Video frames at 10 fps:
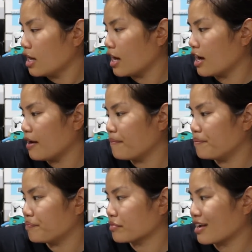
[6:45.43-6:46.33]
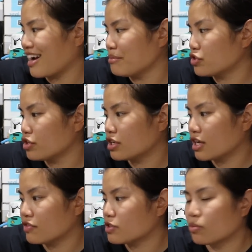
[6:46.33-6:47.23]
I'm sure you could
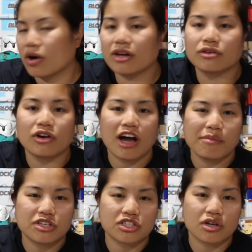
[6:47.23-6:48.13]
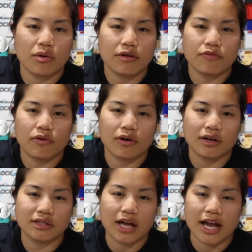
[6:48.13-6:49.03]
give this more. I don't know how much it's going for
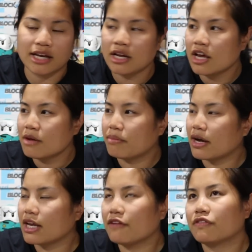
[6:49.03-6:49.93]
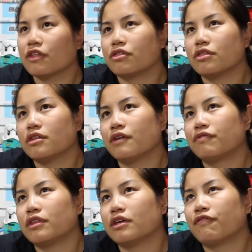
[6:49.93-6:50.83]
online, but if the
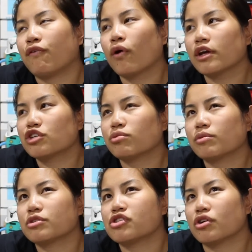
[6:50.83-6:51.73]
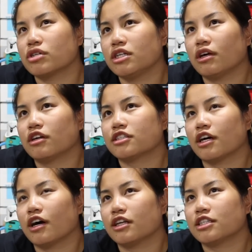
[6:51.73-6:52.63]
4-inch one was $13 at
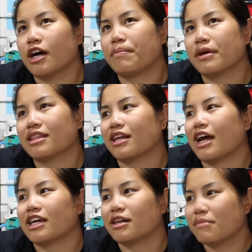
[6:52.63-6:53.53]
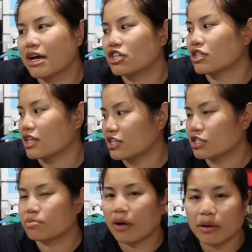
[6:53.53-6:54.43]
Hot Topic, then I can imagine that this
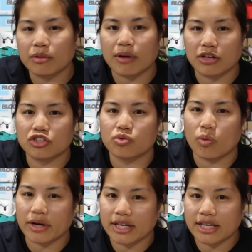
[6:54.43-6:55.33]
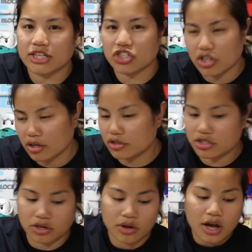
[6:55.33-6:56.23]
is probably around $20-ish.
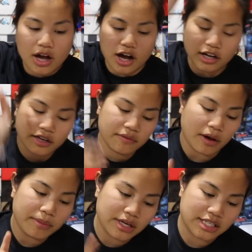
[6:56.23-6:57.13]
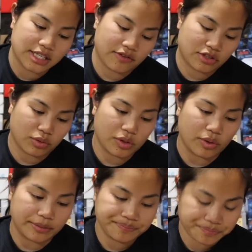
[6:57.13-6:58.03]
So I'll be nice and give it
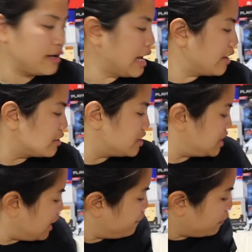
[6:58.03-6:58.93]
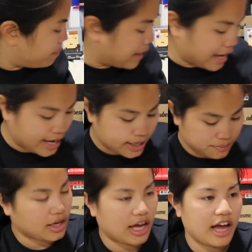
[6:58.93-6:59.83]
21. Now the duffel bag,
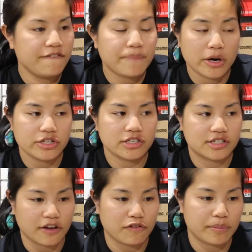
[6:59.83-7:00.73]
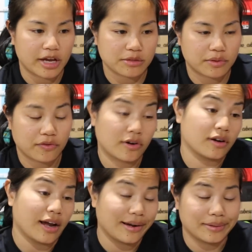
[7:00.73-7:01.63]
I've purchased duffel bags
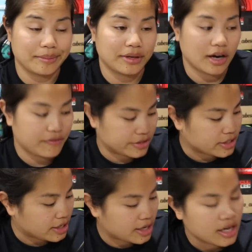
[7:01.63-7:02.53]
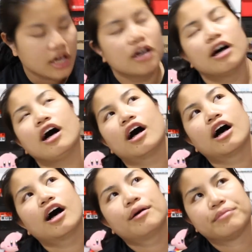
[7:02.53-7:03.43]
before. I mean, obviously,
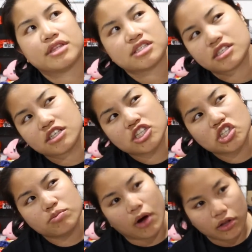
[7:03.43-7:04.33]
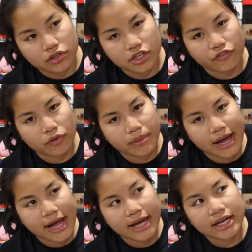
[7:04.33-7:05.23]
this is a smaller duffel
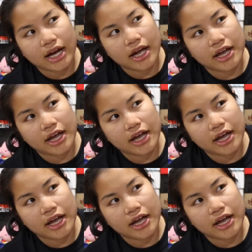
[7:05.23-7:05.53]
bag.